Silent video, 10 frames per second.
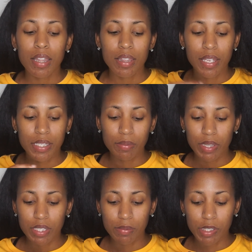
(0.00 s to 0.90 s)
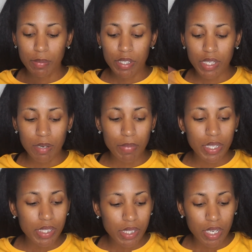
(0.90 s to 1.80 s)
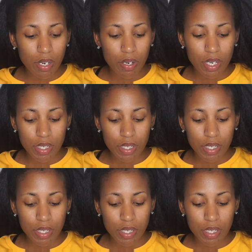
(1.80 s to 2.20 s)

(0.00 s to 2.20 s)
that's what this one smells like. But let's get